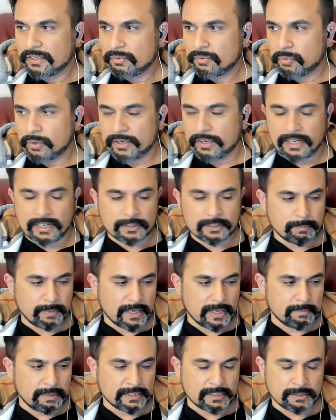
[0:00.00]
were an
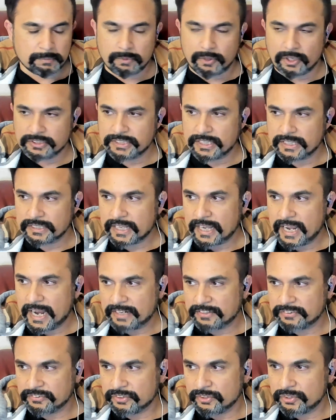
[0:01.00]
experimental project
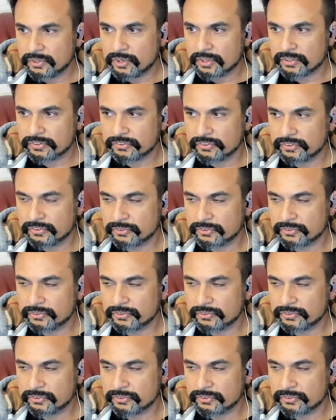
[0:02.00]
at Xerox.